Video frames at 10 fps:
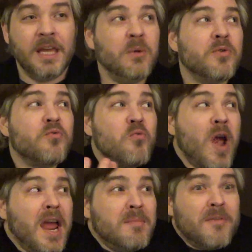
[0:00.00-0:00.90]
It was
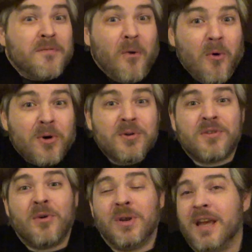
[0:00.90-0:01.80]
right before,
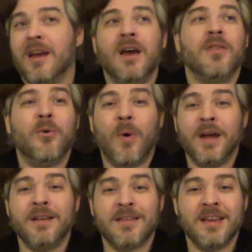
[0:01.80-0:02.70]
so like the
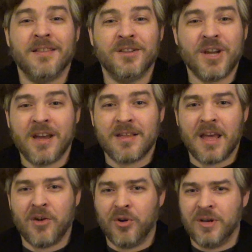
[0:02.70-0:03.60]
YDC and the
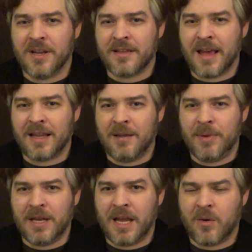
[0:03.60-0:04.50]
JSA couldn't exactly
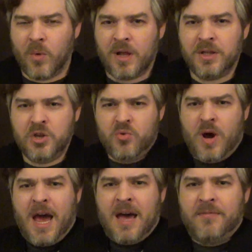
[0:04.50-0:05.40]
be like, well, you
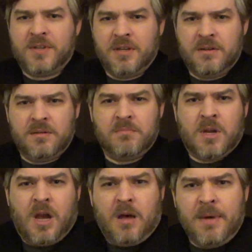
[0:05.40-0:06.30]
have to
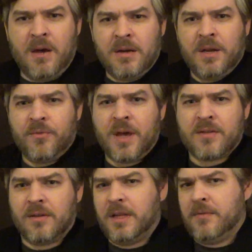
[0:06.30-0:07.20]
come out and
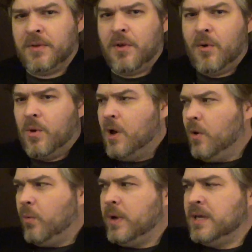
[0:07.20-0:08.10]
wrestle, even though
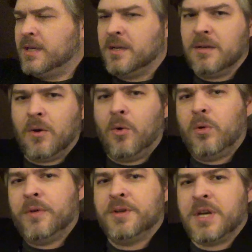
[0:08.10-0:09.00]
we didn't
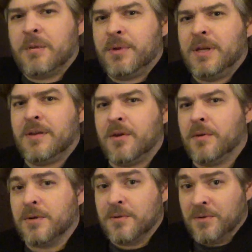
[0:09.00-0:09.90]
hold the Japanese
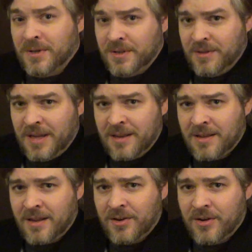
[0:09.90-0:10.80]
Yokozuna to that
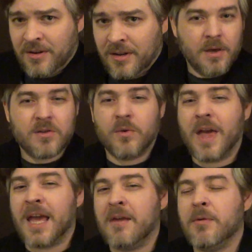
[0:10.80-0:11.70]
standard. So
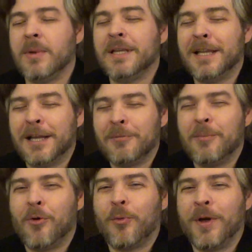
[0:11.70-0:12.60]
that gave him a little
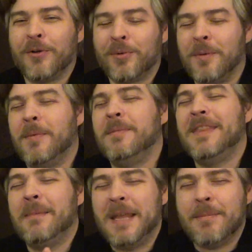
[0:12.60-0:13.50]
bit more wiggle room
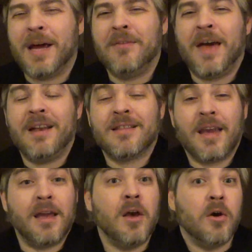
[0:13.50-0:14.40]
than he might have had,
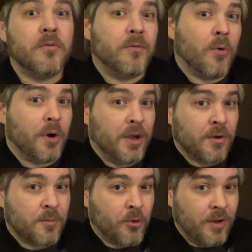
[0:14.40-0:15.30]
say, 4
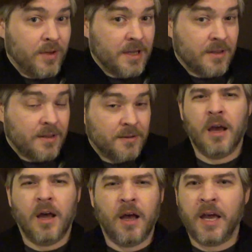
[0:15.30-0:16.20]
years previous.
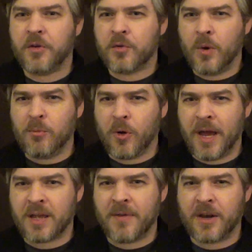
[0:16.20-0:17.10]
And there's one more
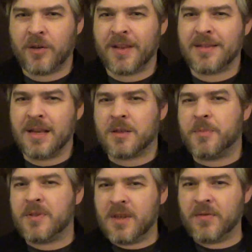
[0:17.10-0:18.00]
X factor that's not
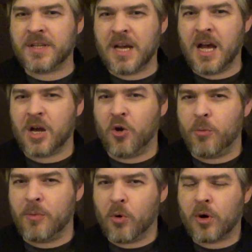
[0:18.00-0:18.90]
specific to Hakuho,
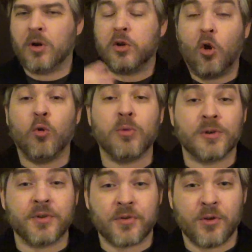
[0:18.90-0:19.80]
but more global
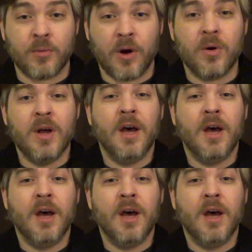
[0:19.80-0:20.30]
to sumo.